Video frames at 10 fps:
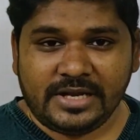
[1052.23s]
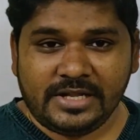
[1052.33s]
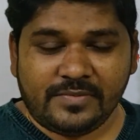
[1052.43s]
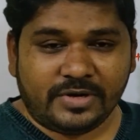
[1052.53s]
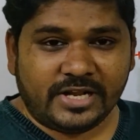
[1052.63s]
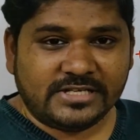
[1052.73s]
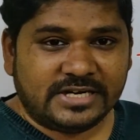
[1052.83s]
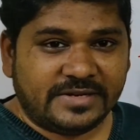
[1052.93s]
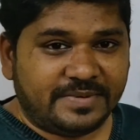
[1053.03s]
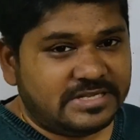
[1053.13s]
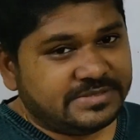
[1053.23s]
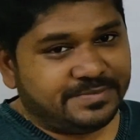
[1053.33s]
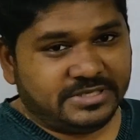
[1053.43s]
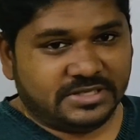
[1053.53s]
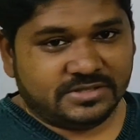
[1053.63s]
in the potential difference
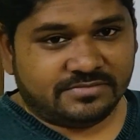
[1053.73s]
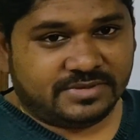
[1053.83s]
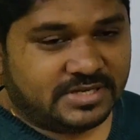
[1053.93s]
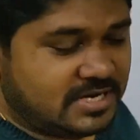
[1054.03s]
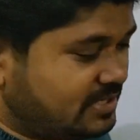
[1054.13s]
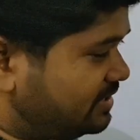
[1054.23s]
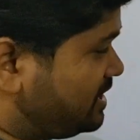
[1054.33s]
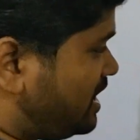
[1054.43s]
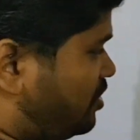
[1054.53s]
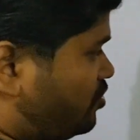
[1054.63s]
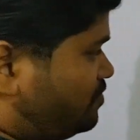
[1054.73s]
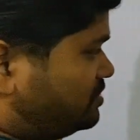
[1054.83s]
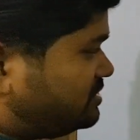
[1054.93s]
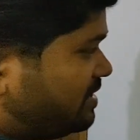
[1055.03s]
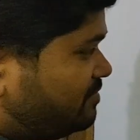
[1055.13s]
V. Then how
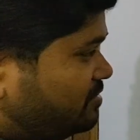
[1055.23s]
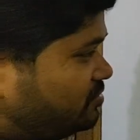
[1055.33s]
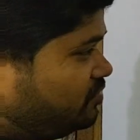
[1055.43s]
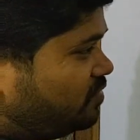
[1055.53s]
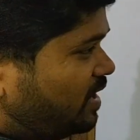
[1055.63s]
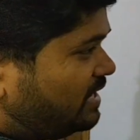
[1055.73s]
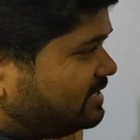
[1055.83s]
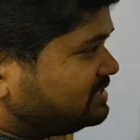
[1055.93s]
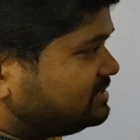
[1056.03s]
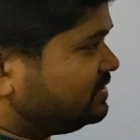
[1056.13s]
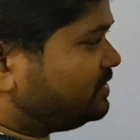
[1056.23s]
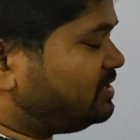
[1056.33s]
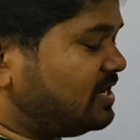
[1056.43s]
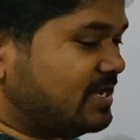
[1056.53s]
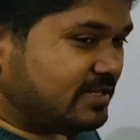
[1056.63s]
much amount of work is
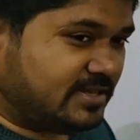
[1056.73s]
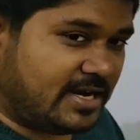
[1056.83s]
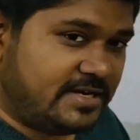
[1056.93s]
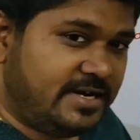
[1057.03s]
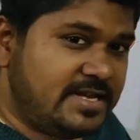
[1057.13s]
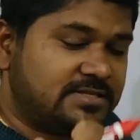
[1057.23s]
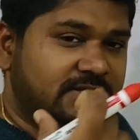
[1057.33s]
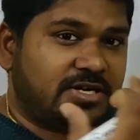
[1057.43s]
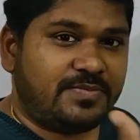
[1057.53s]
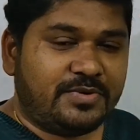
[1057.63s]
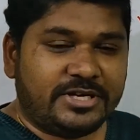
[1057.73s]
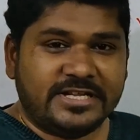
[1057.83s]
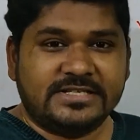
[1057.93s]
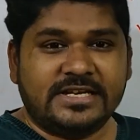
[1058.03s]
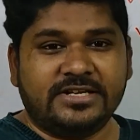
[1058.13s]
done? That is the
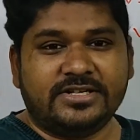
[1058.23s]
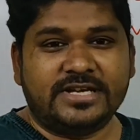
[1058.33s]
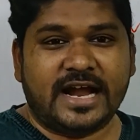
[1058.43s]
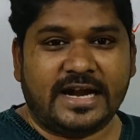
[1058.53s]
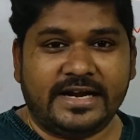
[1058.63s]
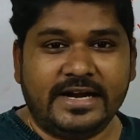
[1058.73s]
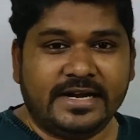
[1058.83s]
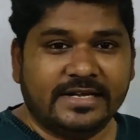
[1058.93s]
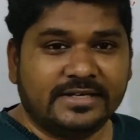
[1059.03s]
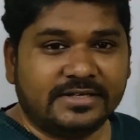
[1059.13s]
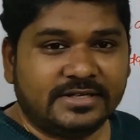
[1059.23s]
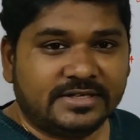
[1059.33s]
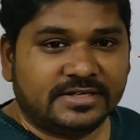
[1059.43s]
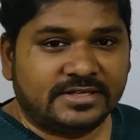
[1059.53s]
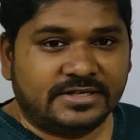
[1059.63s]
potential energy added
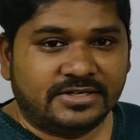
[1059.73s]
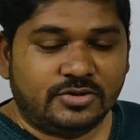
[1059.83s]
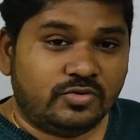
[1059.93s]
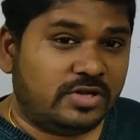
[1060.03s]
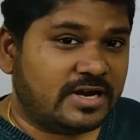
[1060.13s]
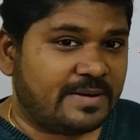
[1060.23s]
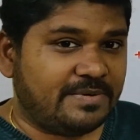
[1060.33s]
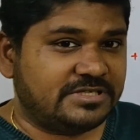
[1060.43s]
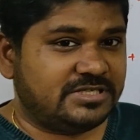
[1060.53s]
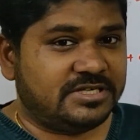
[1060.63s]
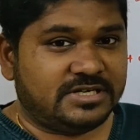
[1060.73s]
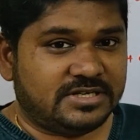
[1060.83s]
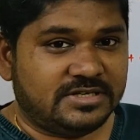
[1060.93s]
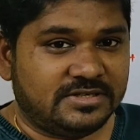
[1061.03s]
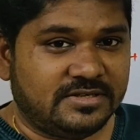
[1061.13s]
to the
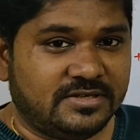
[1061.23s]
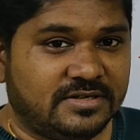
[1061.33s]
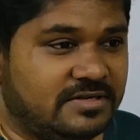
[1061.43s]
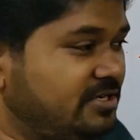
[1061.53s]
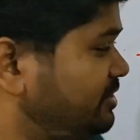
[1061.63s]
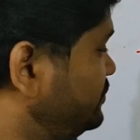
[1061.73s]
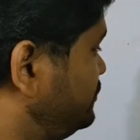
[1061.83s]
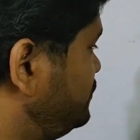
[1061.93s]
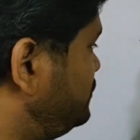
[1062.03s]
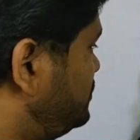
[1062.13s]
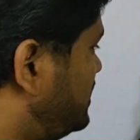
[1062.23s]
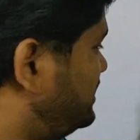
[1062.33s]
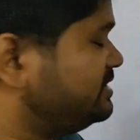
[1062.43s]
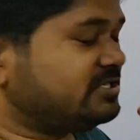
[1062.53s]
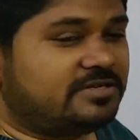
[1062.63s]
capacitor due to the
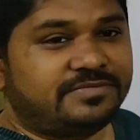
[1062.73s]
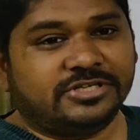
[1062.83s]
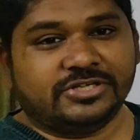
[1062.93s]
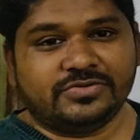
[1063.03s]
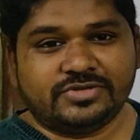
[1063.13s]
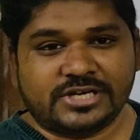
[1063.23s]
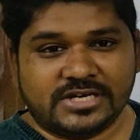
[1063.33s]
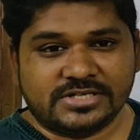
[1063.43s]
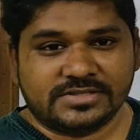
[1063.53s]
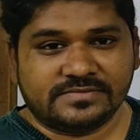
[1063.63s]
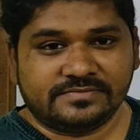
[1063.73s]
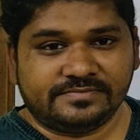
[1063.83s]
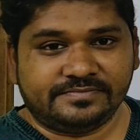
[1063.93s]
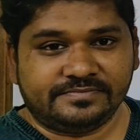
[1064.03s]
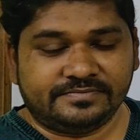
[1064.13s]
addition of dq charge.
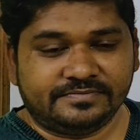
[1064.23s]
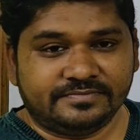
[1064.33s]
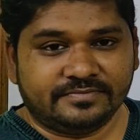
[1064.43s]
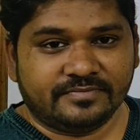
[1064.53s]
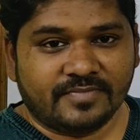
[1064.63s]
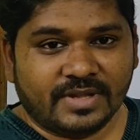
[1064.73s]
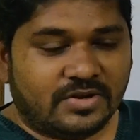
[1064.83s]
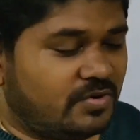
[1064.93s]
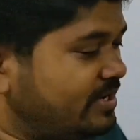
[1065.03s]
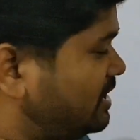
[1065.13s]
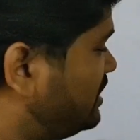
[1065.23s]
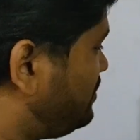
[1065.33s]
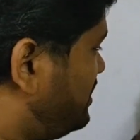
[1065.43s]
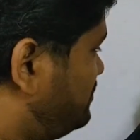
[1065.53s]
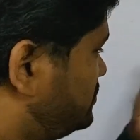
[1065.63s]
Okay, now
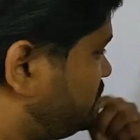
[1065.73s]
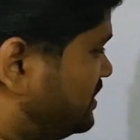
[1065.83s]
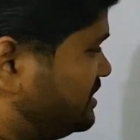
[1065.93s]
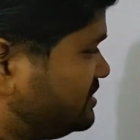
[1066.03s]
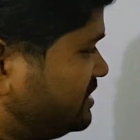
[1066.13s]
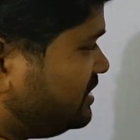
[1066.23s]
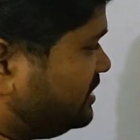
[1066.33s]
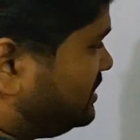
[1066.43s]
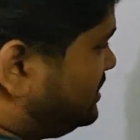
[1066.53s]
how much work is done